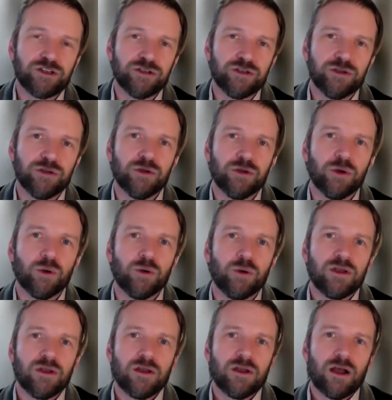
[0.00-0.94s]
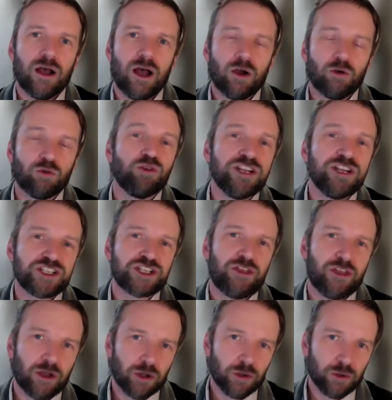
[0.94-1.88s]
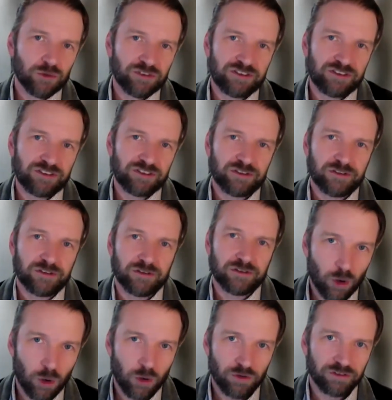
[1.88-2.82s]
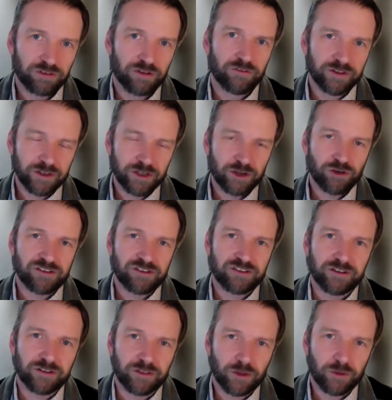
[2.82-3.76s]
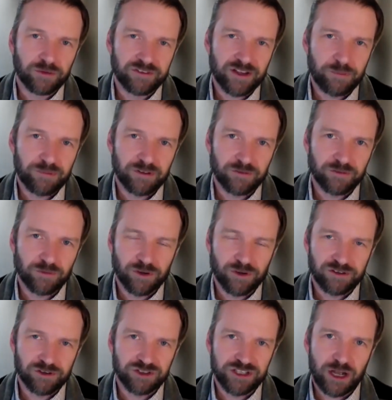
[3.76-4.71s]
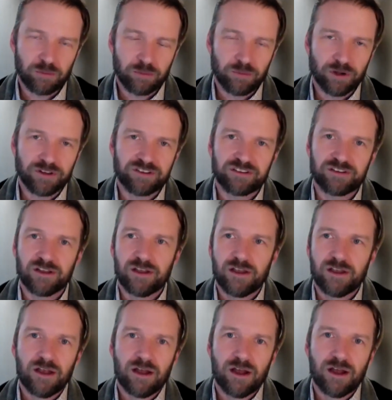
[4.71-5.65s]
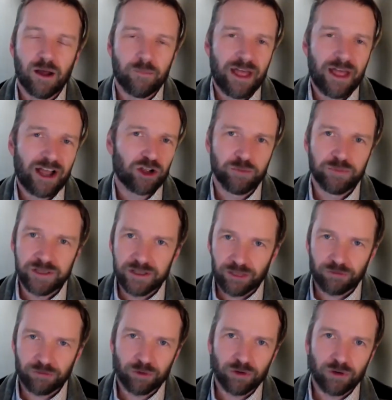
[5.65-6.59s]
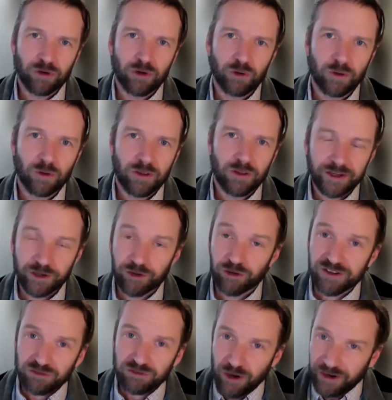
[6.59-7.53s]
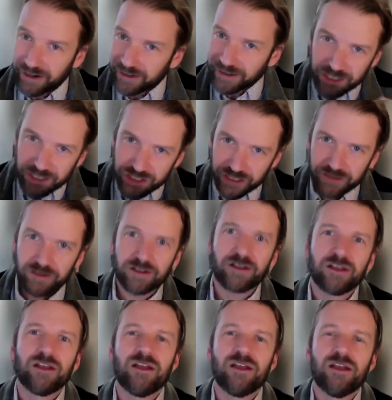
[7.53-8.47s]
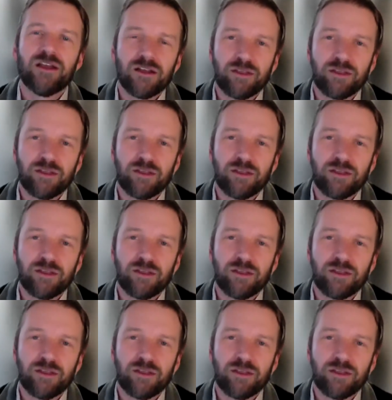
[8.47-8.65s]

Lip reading: to reach those goals of increasing those types of research outputs. That could be through increased recognition,